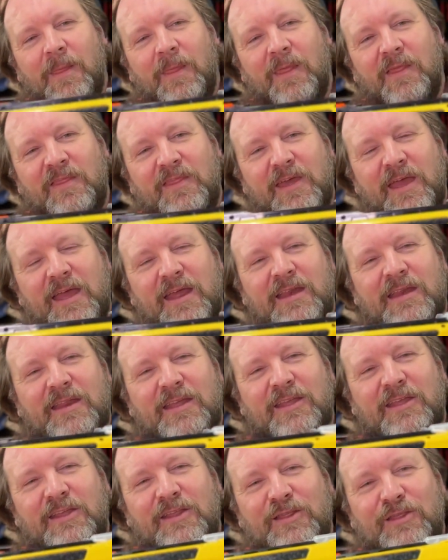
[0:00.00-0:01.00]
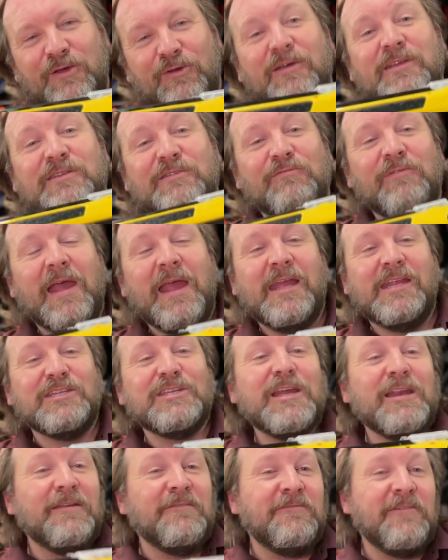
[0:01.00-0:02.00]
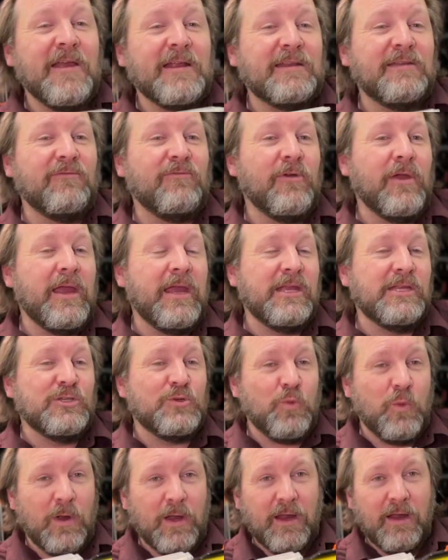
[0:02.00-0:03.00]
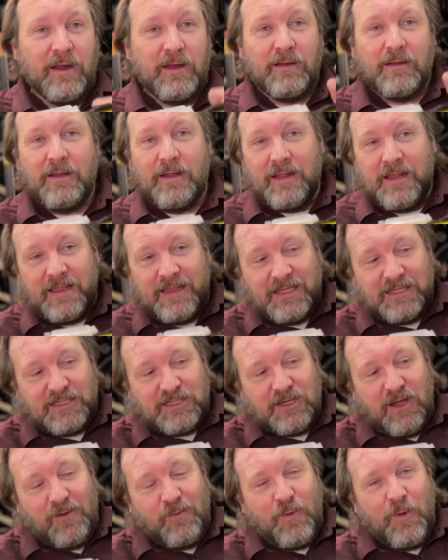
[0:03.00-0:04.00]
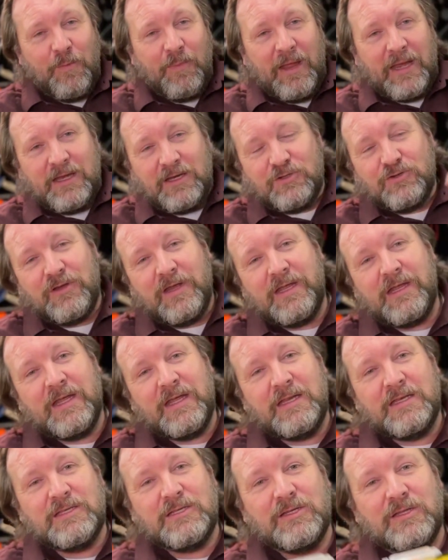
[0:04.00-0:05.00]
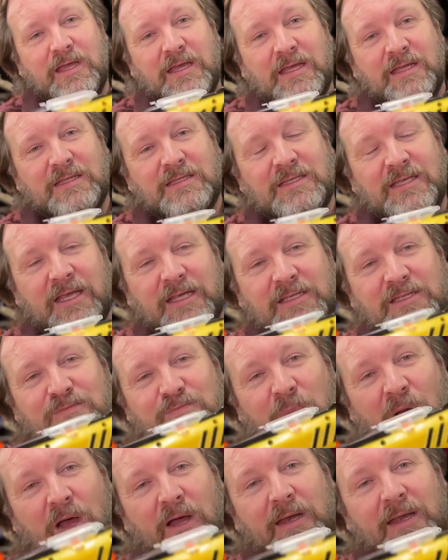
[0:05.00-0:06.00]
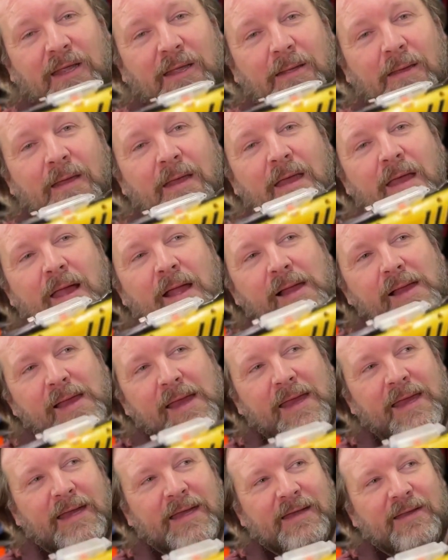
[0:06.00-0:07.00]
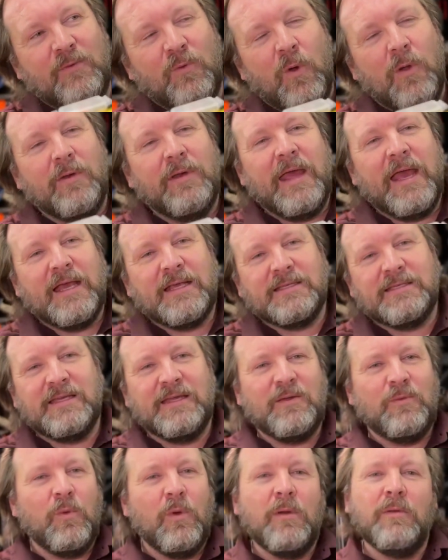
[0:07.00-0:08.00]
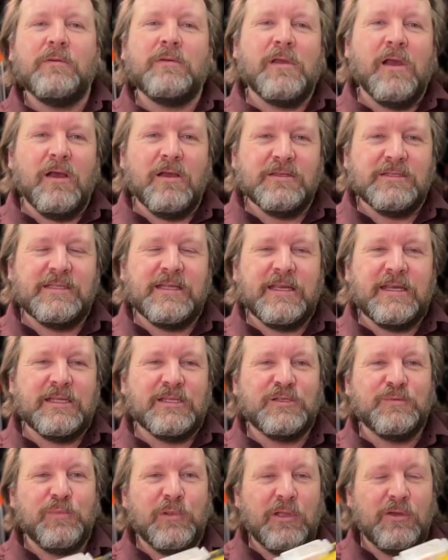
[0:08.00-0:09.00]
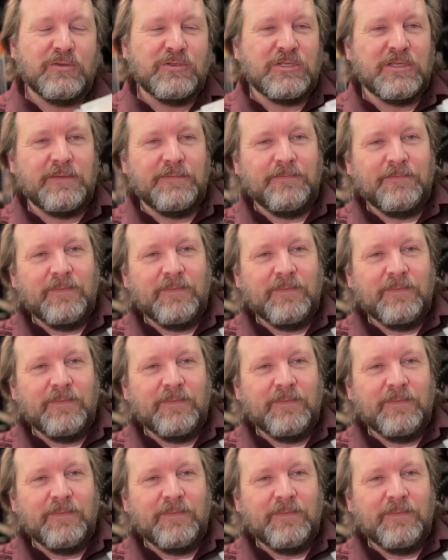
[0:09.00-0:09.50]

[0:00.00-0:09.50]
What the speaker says: that there is a range, an effective range where the salt will penetrate into the insect's body and it won't exit. It won't cause that explosion.